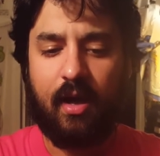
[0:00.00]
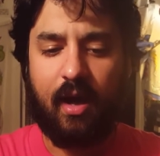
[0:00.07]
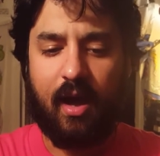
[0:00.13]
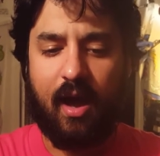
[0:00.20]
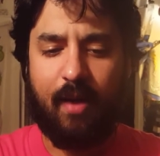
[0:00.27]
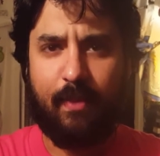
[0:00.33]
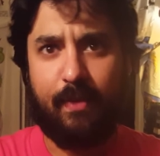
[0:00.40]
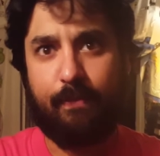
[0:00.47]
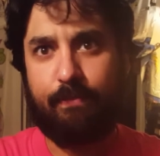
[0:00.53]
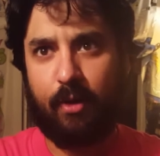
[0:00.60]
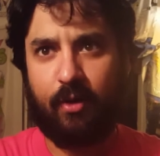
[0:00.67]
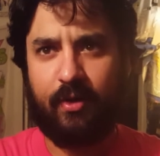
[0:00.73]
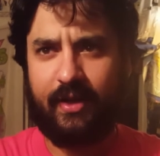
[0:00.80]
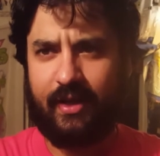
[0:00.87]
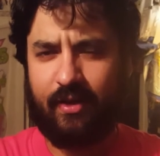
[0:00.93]
and
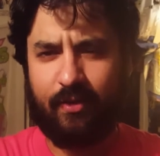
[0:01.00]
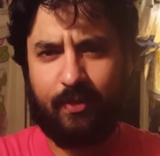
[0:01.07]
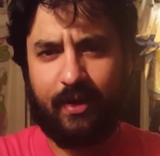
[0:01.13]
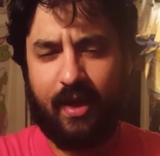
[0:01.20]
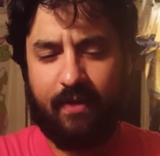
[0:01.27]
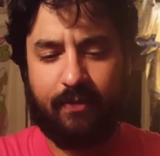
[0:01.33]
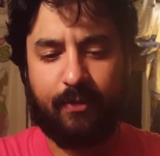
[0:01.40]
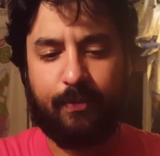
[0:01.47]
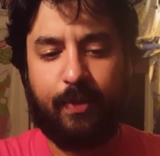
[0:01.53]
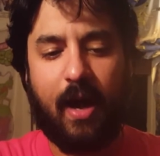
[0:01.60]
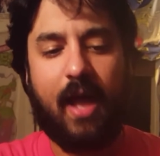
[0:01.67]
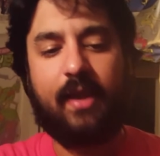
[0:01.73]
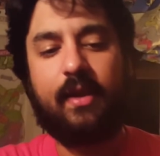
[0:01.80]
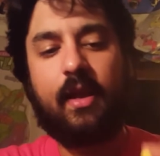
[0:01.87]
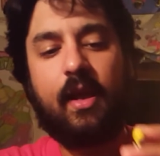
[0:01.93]
Birdie or whatever,
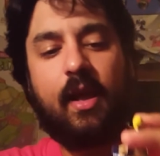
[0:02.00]
but